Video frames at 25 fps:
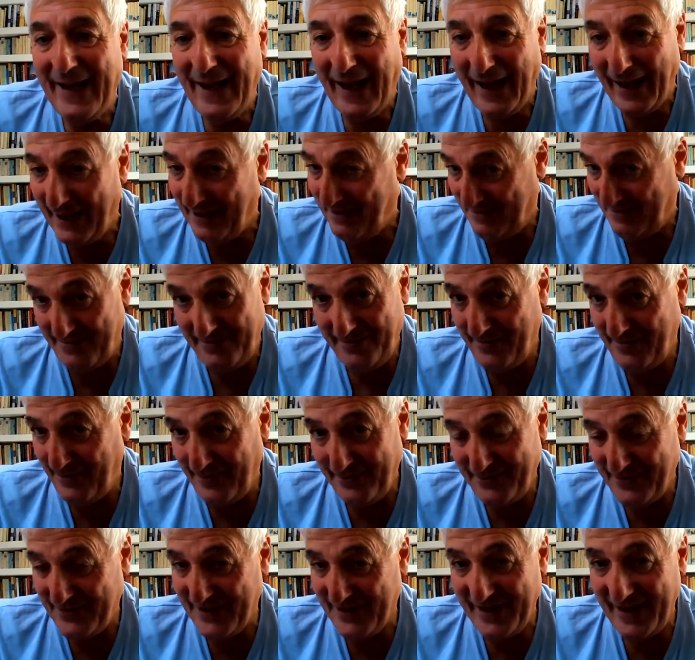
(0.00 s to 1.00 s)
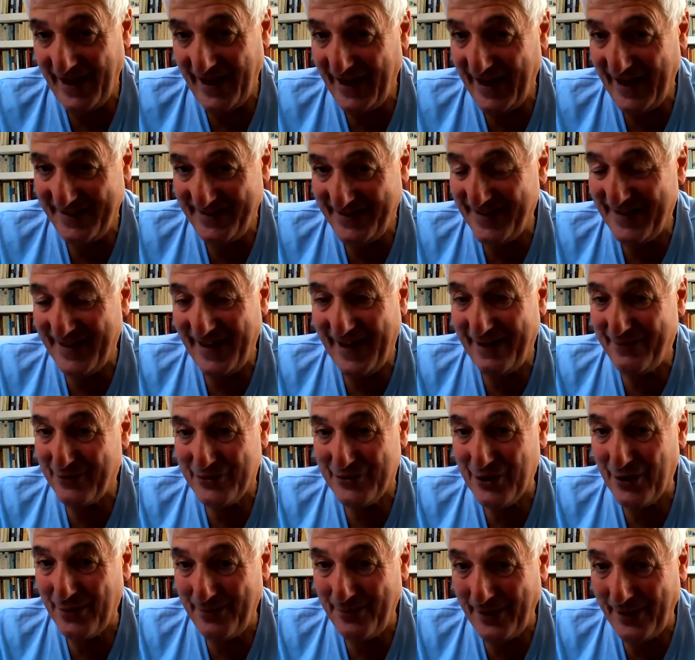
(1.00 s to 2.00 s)
obviously I didn't have a
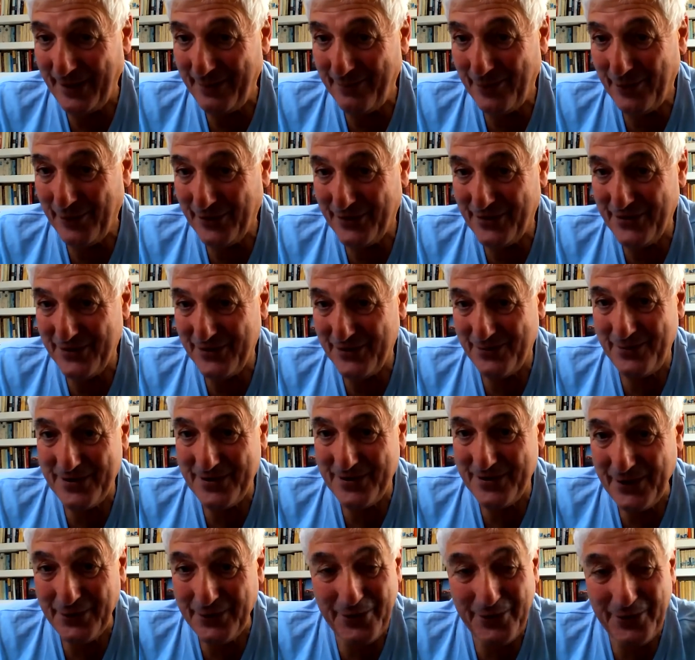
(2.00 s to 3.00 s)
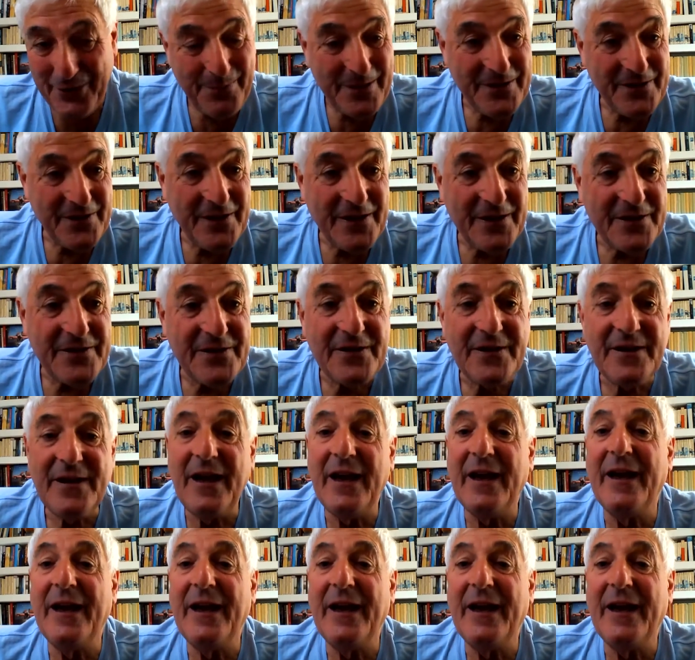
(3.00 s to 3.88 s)
job anymore because we sold the business.